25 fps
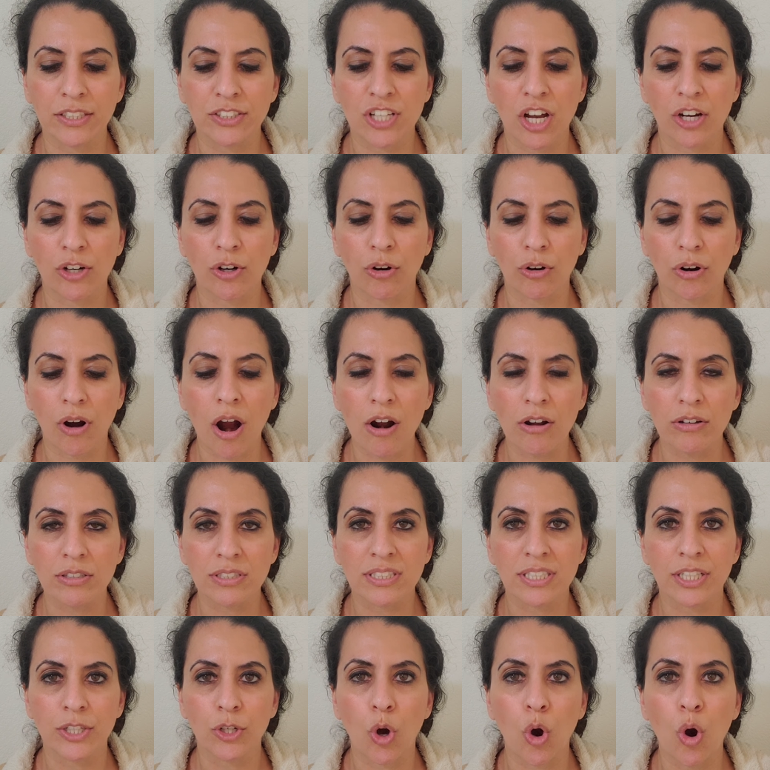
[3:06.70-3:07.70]
Tucker
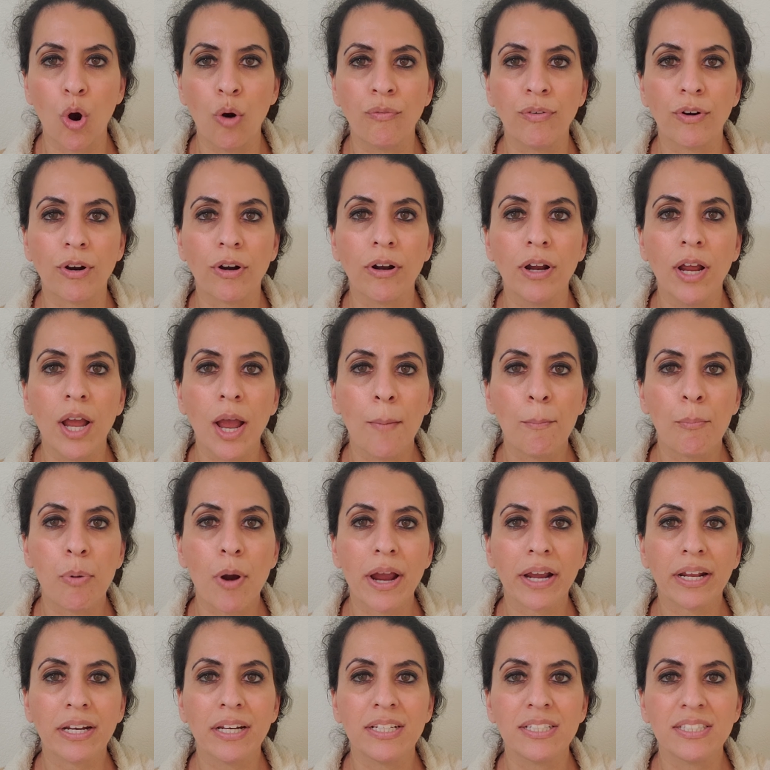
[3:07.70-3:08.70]
Carlson over
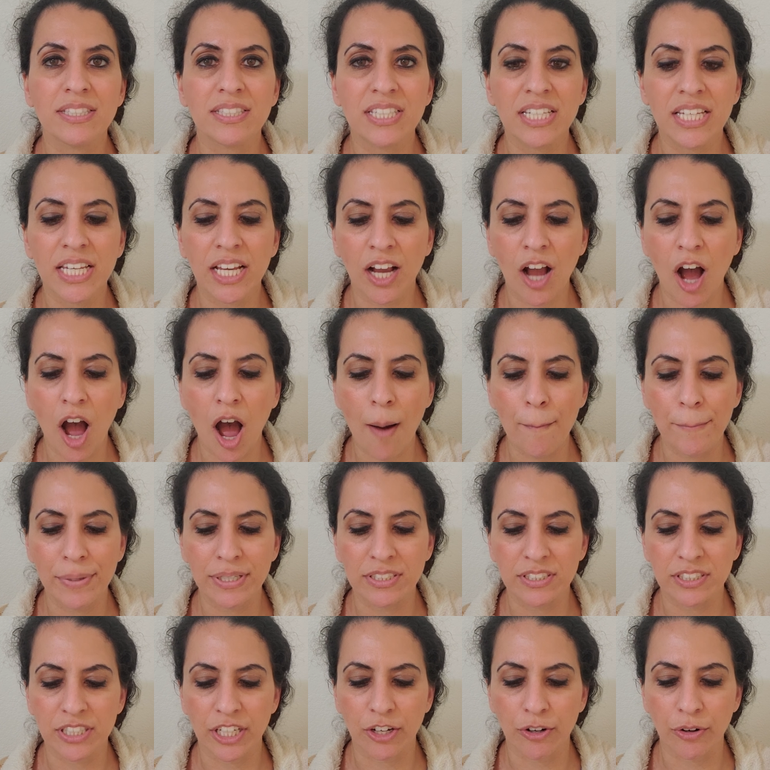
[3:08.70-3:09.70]
pregnancy
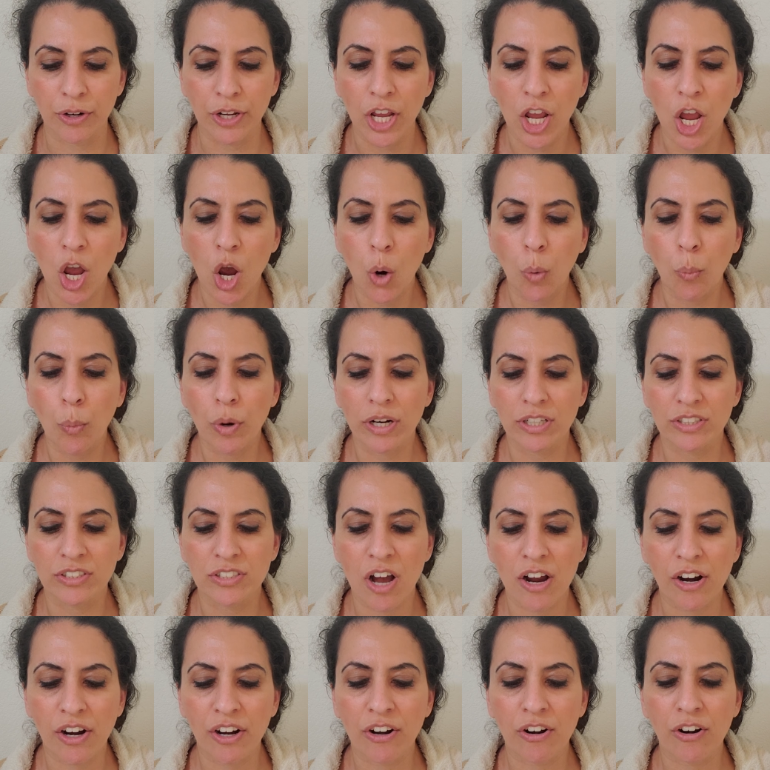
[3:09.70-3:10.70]
commentary, where
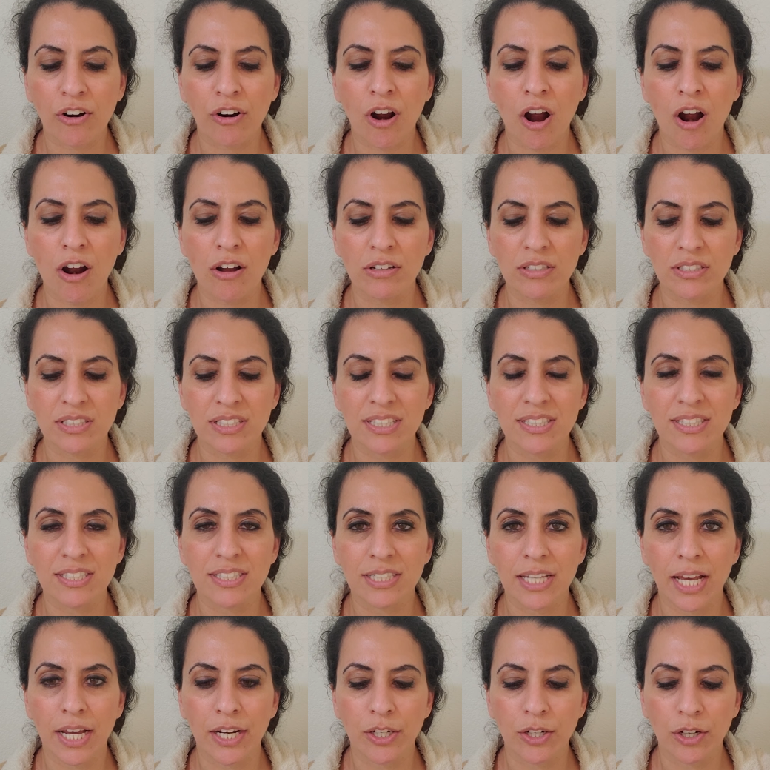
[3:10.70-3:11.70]
Tucker Carlson
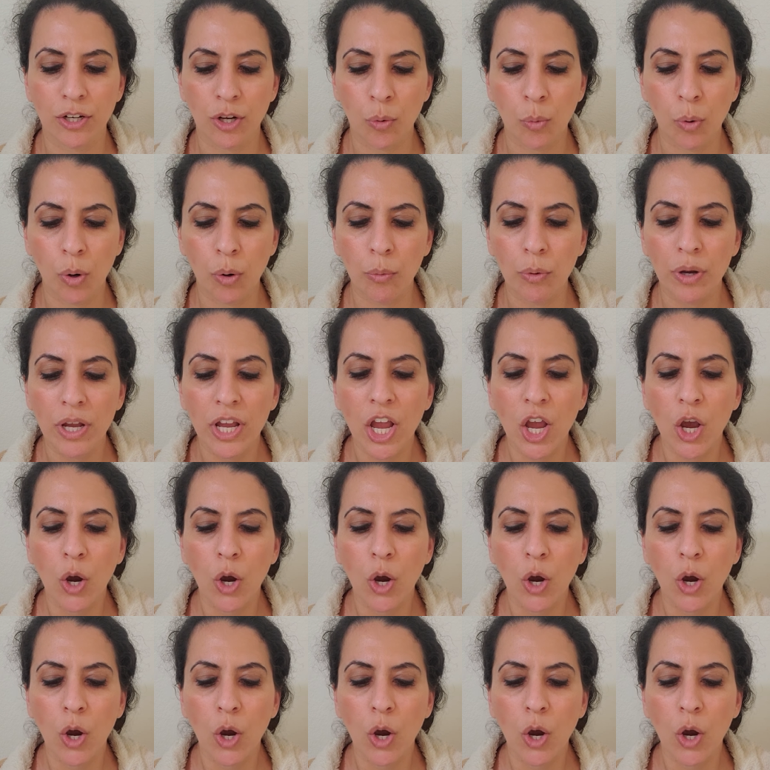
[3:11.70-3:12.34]
said, quote,